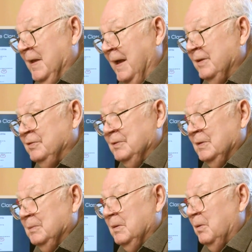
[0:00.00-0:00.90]
has
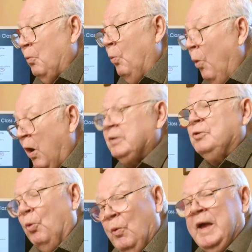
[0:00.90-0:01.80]

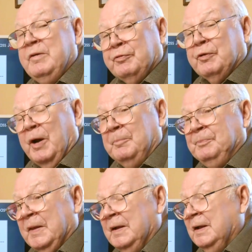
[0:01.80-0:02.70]
walked away from